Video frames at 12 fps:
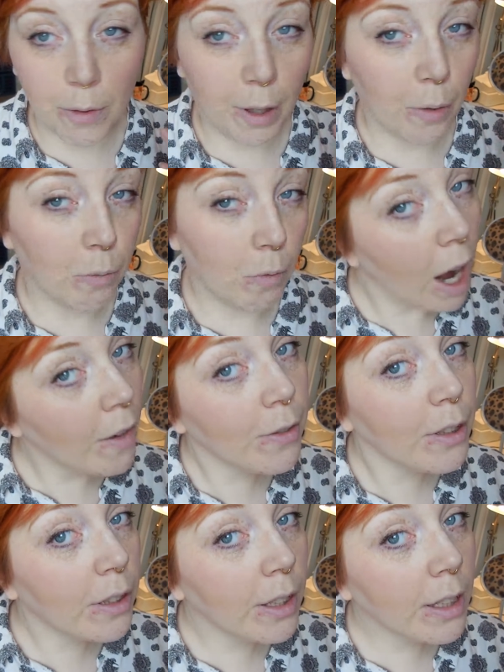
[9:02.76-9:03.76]
think
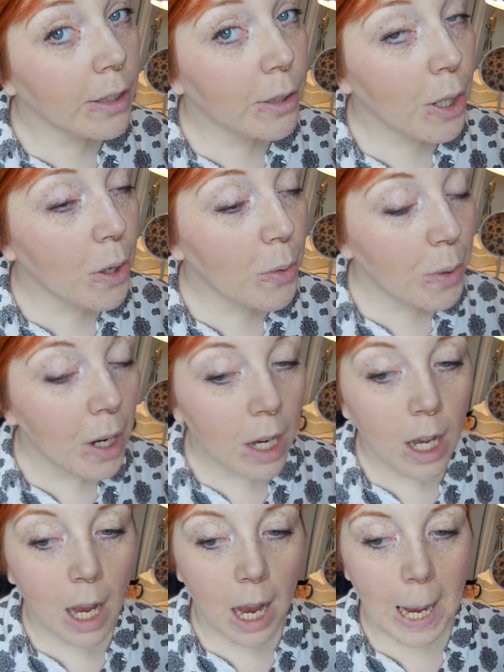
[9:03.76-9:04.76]
rivals these two,
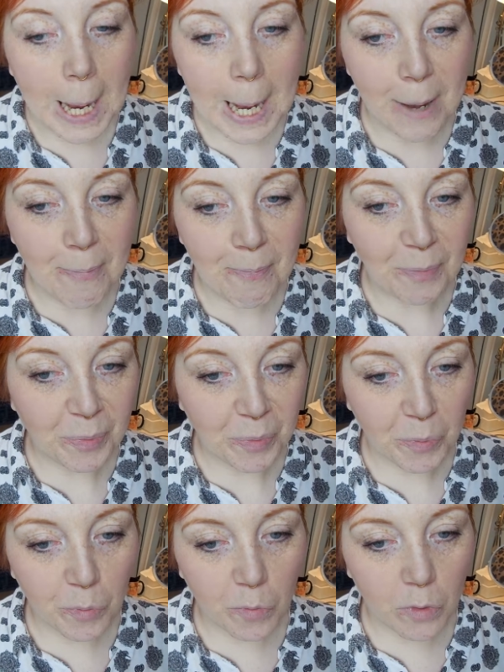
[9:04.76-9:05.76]

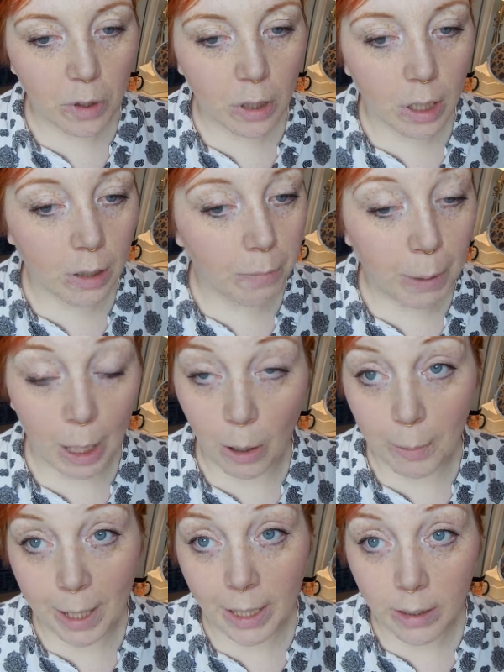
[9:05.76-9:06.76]
by
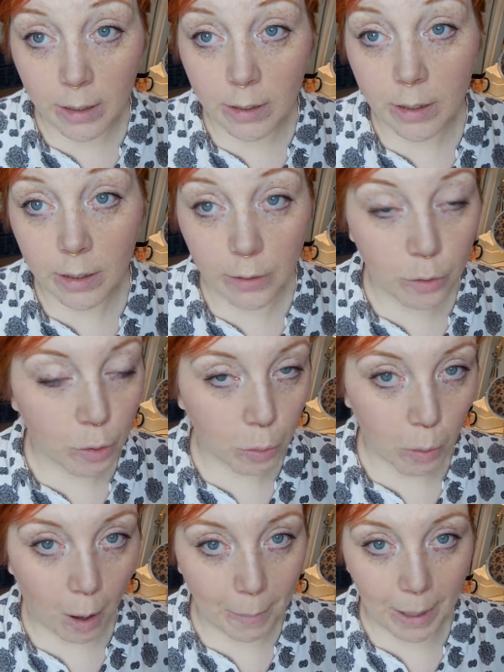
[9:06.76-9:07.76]
all means
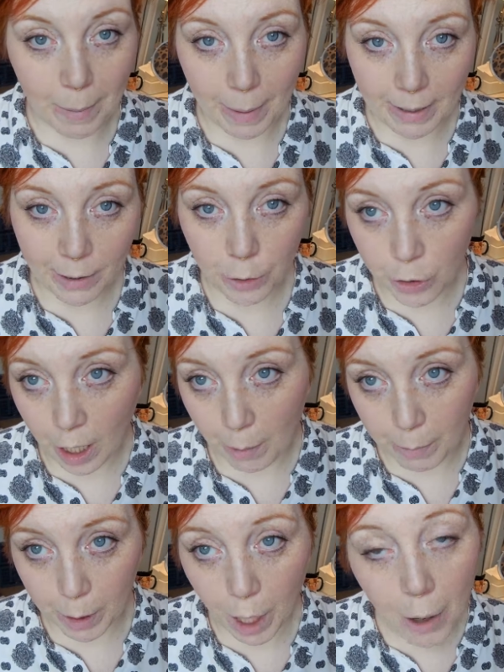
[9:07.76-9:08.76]
drop me a message
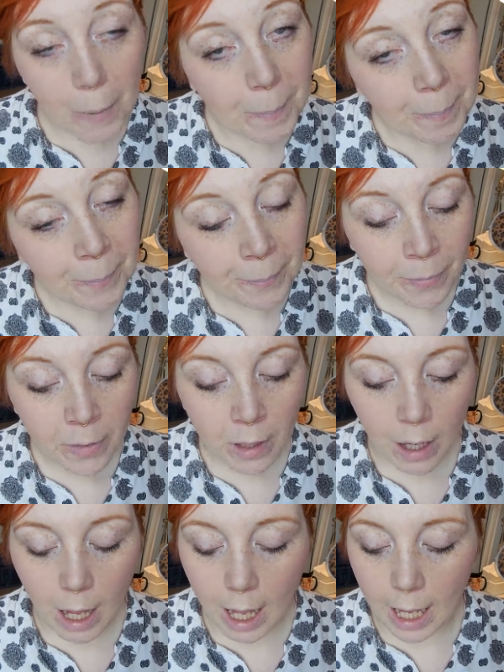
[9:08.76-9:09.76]
down below.
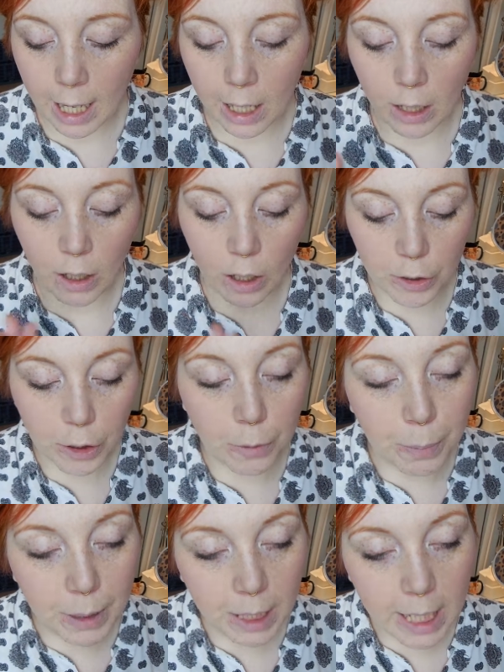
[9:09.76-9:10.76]
Also
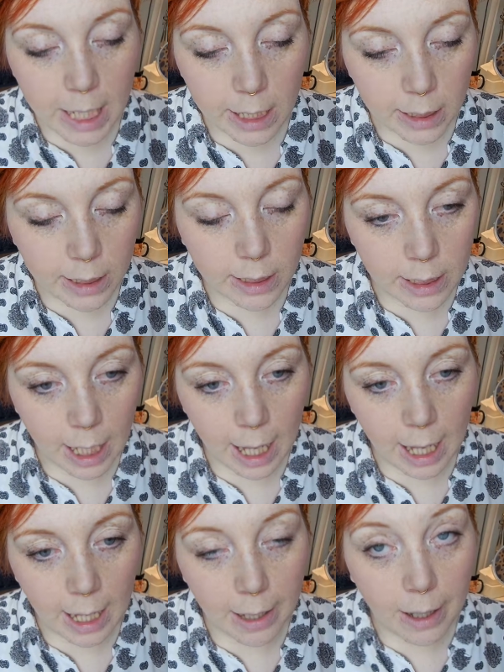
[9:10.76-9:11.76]
please,
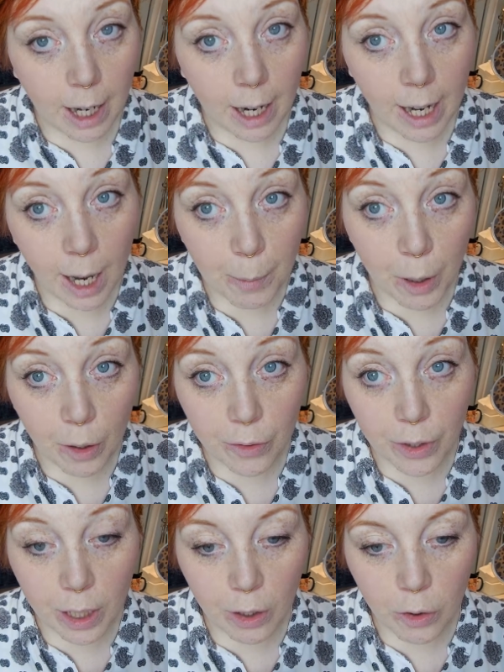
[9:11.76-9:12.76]
I am
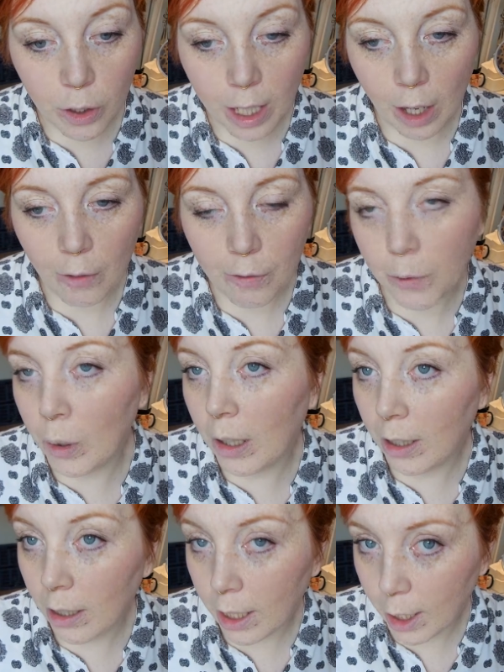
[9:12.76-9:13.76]
on the lookout for
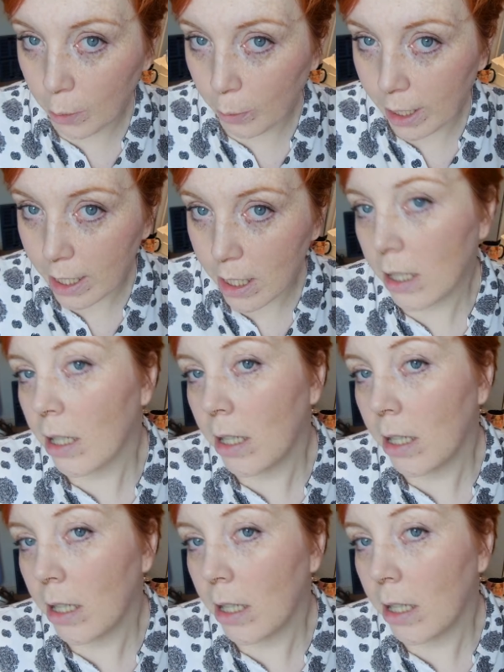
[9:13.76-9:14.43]
liquid